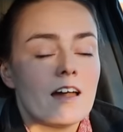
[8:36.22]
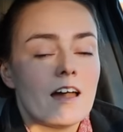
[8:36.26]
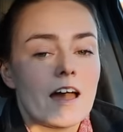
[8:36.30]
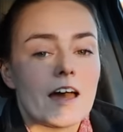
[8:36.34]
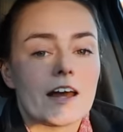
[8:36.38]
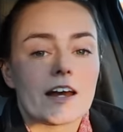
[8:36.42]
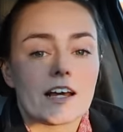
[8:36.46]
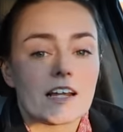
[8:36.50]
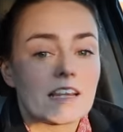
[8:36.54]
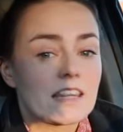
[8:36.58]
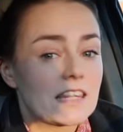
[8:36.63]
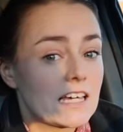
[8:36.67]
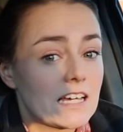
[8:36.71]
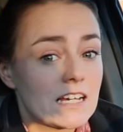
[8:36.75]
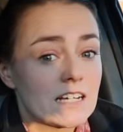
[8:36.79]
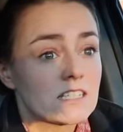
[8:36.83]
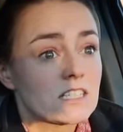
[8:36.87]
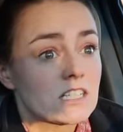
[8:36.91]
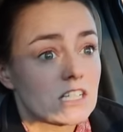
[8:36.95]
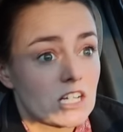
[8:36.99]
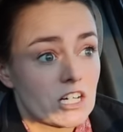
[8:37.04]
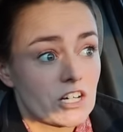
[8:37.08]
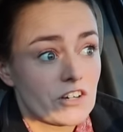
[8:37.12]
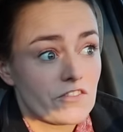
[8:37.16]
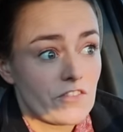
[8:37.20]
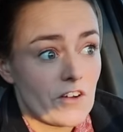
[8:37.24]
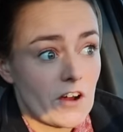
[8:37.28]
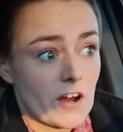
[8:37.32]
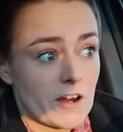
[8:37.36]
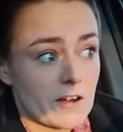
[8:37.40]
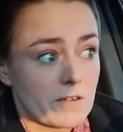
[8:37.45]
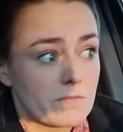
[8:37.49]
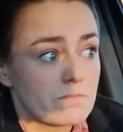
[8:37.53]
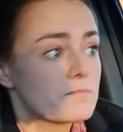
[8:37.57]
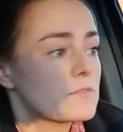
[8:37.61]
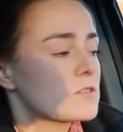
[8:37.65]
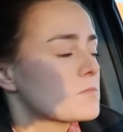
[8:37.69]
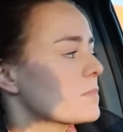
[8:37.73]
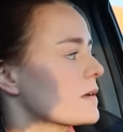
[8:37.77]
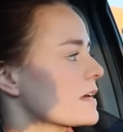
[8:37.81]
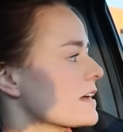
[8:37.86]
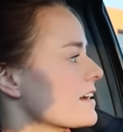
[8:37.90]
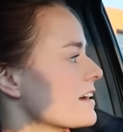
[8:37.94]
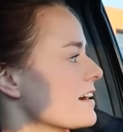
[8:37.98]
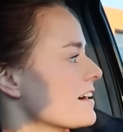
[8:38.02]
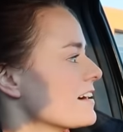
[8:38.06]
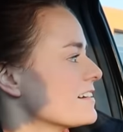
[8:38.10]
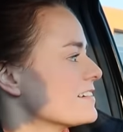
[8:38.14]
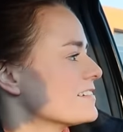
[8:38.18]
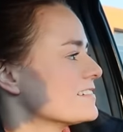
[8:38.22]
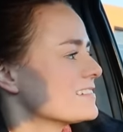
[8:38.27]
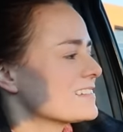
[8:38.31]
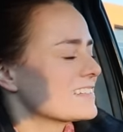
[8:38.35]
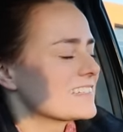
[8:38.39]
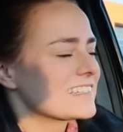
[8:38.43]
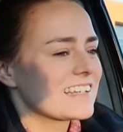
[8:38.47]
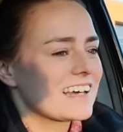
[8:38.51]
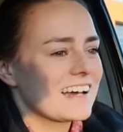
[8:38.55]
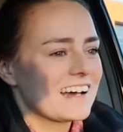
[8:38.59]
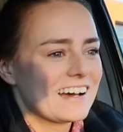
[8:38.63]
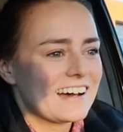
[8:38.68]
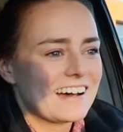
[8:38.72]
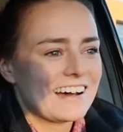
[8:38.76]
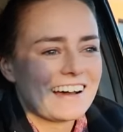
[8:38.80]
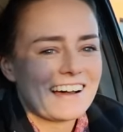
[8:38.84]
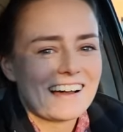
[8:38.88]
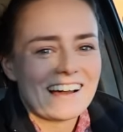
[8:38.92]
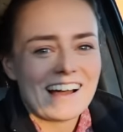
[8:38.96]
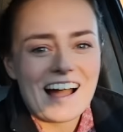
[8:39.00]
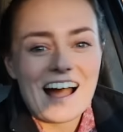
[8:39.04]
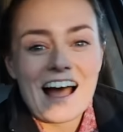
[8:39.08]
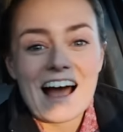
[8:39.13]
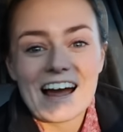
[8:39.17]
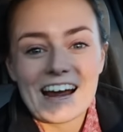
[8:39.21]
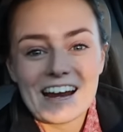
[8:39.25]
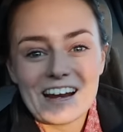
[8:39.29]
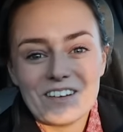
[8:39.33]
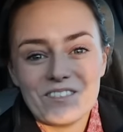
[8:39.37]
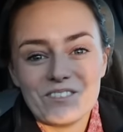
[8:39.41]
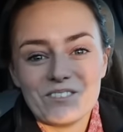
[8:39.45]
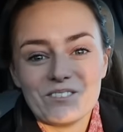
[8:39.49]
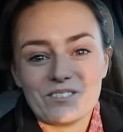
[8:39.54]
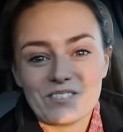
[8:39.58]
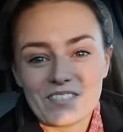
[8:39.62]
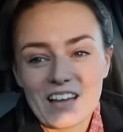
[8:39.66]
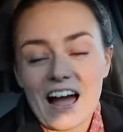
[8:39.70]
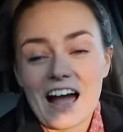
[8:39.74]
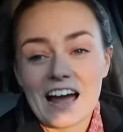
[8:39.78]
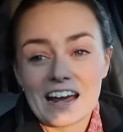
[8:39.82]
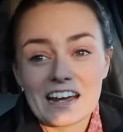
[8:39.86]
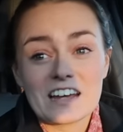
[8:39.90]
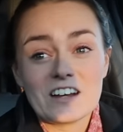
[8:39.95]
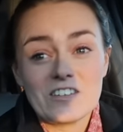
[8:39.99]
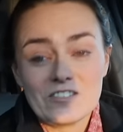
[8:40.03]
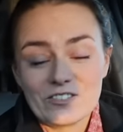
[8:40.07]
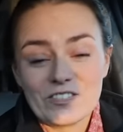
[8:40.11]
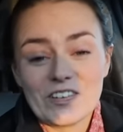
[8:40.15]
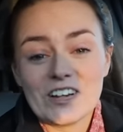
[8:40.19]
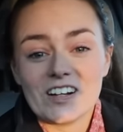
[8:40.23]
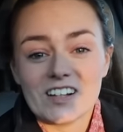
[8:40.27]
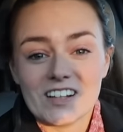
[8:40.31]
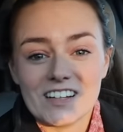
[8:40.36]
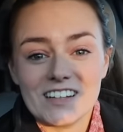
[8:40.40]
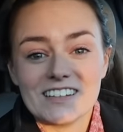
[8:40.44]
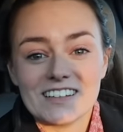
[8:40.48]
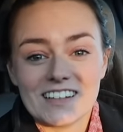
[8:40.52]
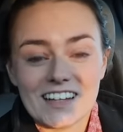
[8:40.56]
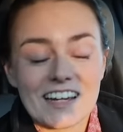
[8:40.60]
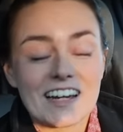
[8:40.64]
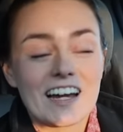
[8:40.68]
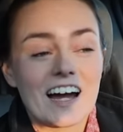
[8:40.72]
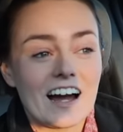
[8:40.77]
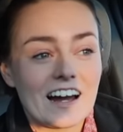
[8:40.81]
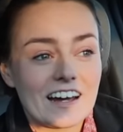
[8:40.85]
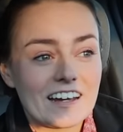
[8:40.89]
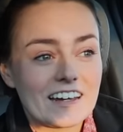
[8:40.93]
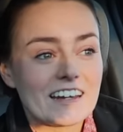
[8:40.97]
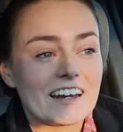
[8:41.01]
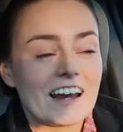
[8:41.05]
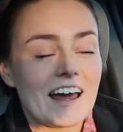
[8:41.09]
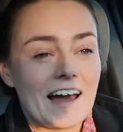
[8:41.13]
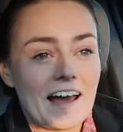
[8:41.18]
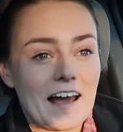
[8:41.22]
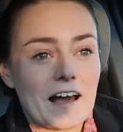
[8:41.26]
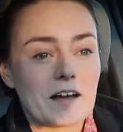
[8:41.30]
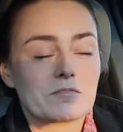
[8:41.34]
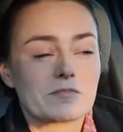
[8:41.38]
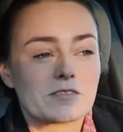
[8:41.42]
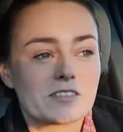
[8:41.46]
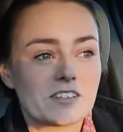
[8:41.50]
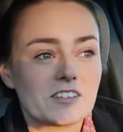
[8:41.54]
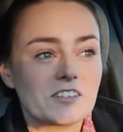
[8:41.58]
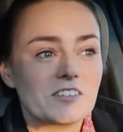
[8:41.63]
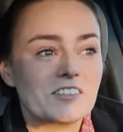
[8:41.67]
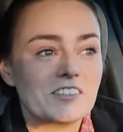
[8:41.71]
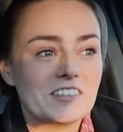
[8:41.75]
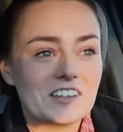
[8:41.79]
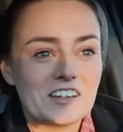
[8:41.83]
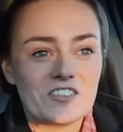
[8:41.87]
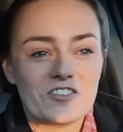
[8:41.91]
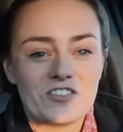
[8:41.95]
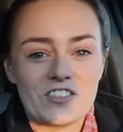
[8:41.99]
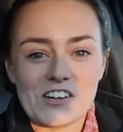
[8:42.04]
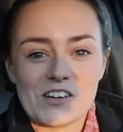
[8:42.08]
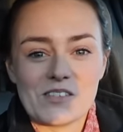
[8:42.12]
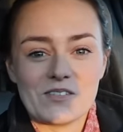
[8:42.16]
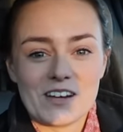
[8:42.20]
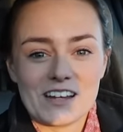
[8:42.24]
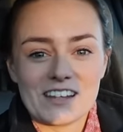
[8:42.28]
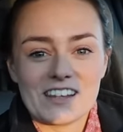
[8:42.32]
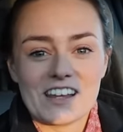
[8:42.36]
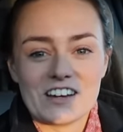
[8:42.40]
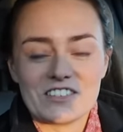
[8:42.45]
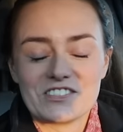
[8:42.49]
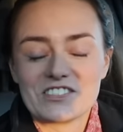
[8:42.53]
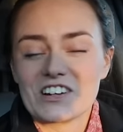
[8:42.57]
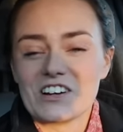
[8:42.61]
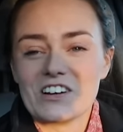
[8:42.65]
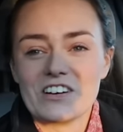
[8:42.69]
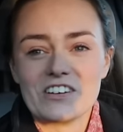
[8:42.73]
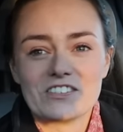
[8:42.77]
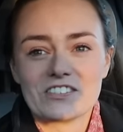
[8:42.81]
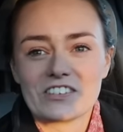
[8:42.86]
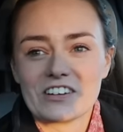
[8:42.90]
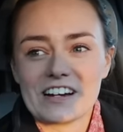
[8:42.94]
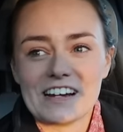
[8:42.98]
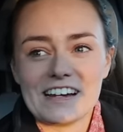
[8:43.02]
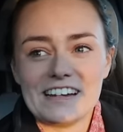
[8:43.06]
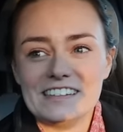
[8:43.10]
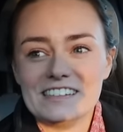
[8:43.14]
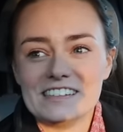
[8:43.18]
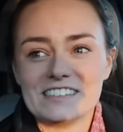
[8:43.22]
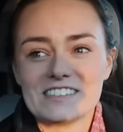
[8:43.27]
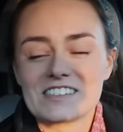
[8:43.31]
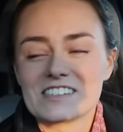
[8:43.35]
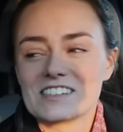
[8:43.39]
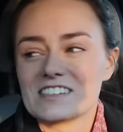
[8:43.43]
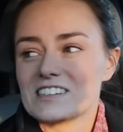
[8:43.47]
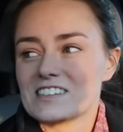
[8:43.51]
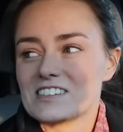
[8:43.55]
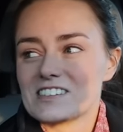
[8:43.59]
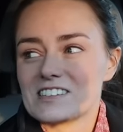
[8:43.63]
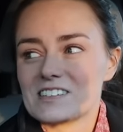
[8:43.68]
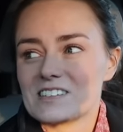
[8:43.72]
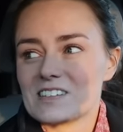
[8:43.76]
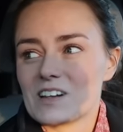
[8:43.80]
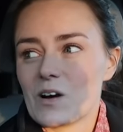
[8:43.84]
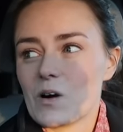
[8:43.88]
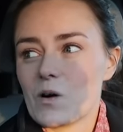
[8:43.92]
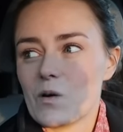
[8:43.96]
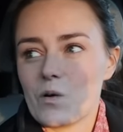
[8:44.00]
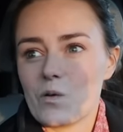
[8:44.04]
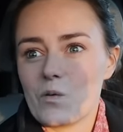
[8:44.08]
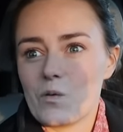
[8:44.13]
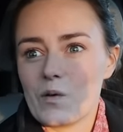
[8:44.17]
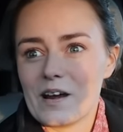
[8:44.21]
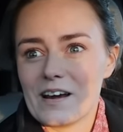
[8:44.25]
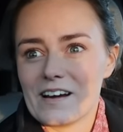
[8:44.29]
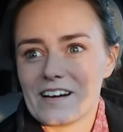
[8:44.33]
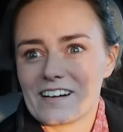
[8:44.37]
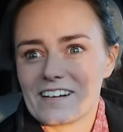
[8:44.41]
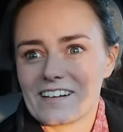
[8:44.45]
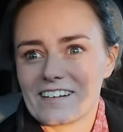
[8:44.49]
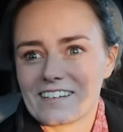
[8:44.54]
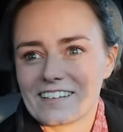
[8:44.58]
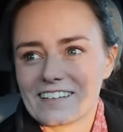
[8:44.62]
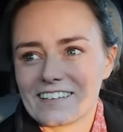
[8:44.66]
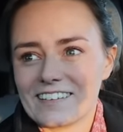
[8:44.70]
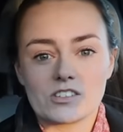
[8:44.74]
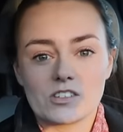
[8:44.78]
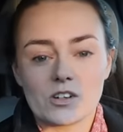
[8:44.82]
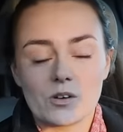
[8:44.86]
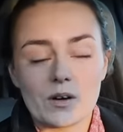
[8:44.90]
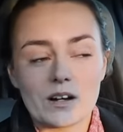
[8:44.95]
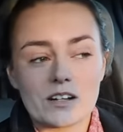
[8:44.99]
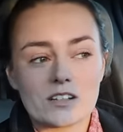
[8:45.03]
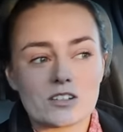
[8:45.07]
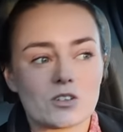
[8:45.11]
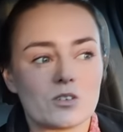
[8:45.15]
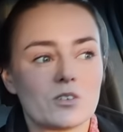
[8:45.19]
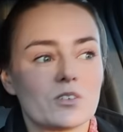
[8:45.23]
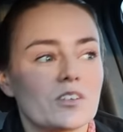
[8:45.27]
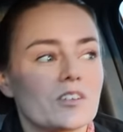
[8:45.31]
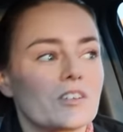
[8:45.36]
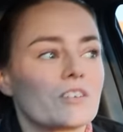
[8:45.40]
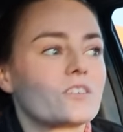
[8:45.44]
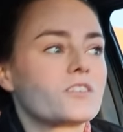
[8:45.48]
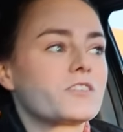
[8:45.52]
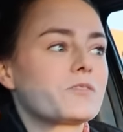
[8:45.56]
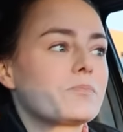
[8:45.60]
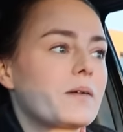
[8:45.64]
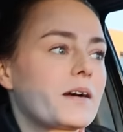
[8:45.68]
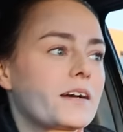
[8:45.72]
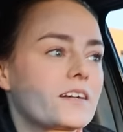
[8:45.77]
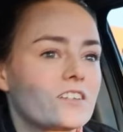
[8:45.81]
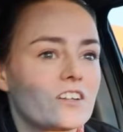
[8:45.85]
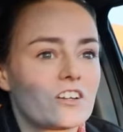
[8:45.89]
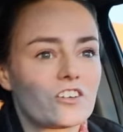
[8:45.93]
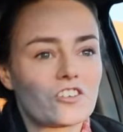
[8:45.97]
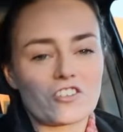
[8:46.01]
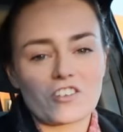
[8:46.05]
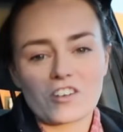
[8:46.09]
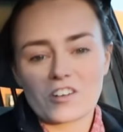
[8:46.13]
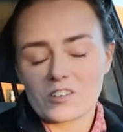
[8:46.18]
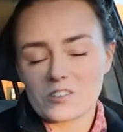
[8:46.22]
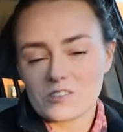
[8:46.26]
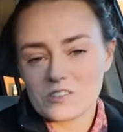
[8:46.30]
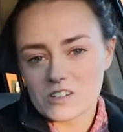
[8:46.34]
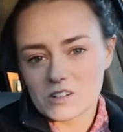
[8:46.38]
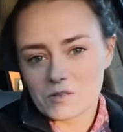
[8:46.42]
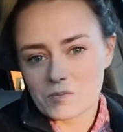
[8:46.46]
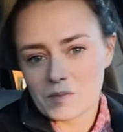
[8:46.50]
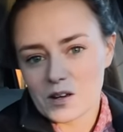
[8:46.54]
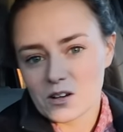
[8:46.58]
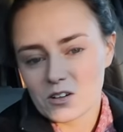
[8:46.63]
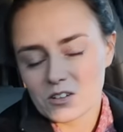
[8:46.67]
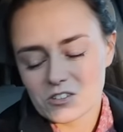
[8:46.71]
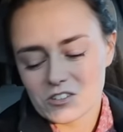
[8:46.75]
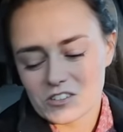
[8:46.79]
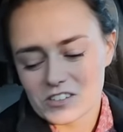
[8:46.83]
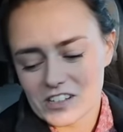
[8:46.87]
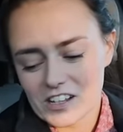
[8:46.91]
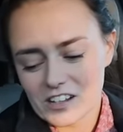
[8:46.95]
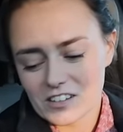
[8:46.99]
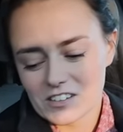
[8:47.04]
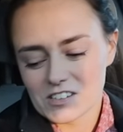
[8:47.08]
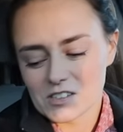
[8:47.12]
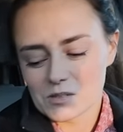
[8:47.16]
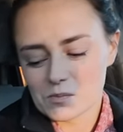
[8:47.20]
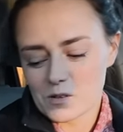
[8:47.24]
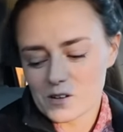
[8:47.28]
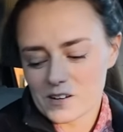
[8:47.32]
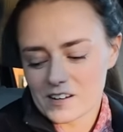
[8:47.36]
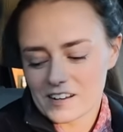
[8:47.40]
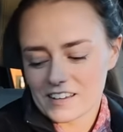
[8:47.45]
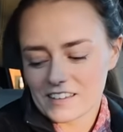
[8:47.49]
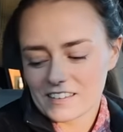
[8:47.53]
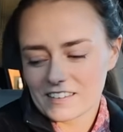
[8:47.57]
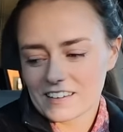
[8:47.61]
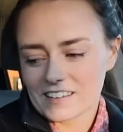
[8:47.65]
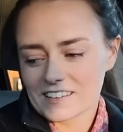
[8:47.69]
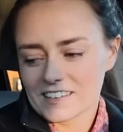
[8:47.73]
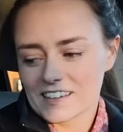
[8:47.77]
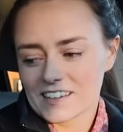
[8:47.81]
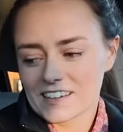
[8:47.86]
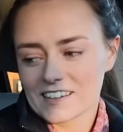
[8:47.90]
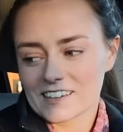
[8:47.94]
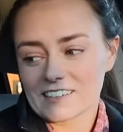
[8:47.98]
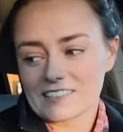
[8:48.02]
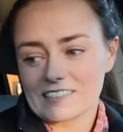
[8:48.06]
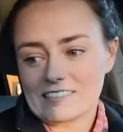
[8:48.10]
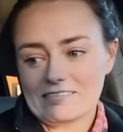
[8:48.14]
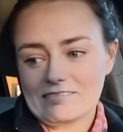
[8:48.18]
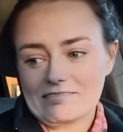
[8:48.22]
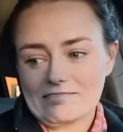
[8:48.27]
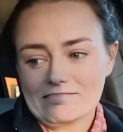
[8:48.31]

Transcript: And I think it's confirmed because uh, I am, I can feel it. Like I can absolutely feel my left ovary and it's so weird. So I told the nurse practitioner who did my ultrasound this morning that like,